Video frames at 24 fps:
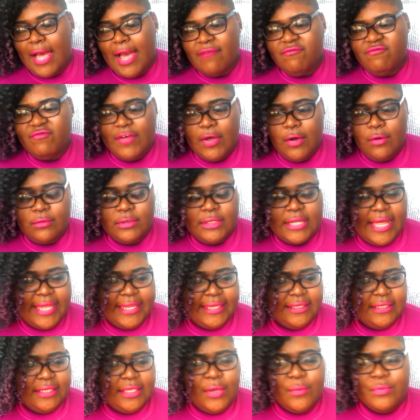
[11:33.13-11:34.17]
I felt
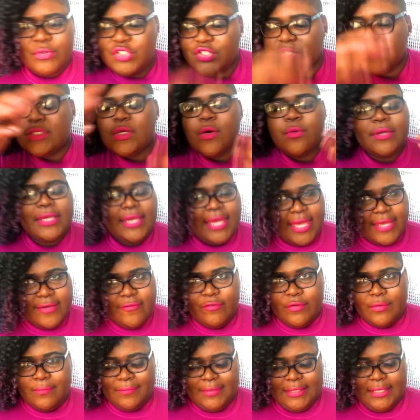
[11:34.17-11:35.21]
like it was just okay
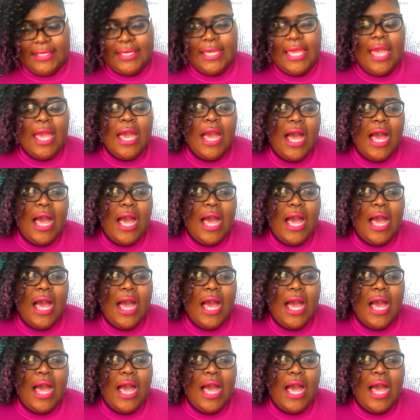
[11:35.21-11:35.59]
for me.